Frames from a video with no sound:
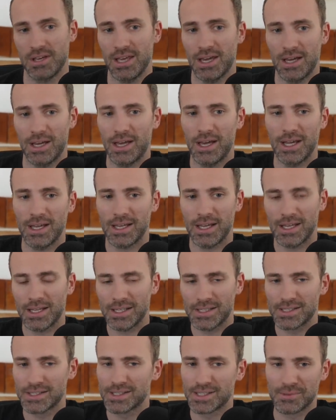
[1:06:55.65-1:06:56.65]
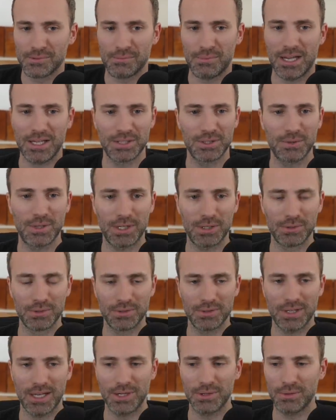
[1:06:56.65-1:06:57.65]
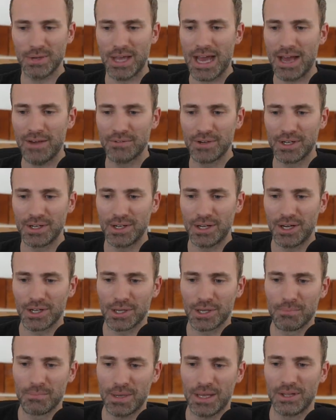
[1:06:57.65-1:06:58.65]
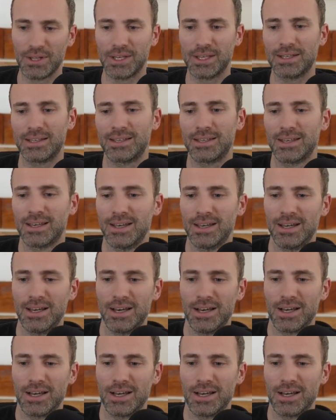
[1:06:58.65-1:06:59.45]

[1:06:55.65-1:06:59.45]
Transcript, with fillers: yeah, I, I, guess this comes back to I don't I don't have a, a compelling